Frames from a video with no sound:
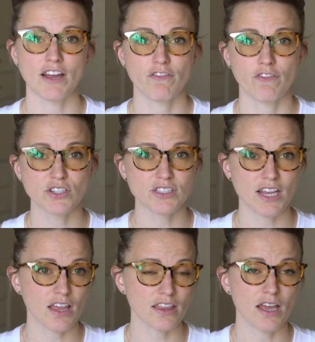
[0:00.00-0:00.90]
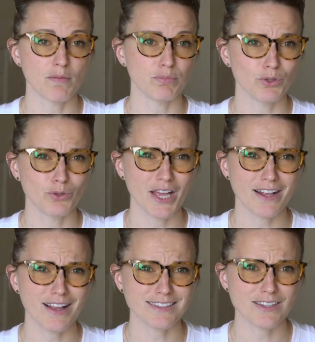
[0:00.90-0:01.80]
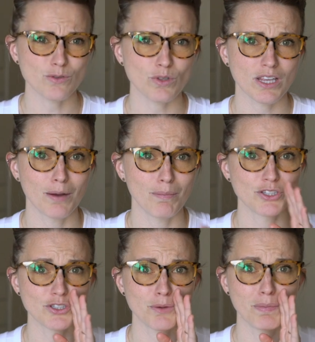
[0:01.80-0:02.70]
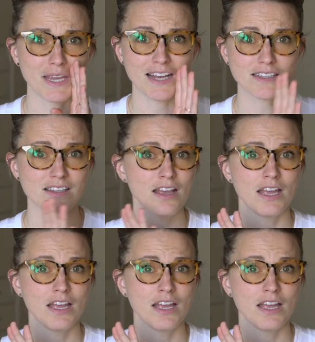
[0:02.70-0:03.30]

At first I thought that blue light glasses were like a bunch of B S.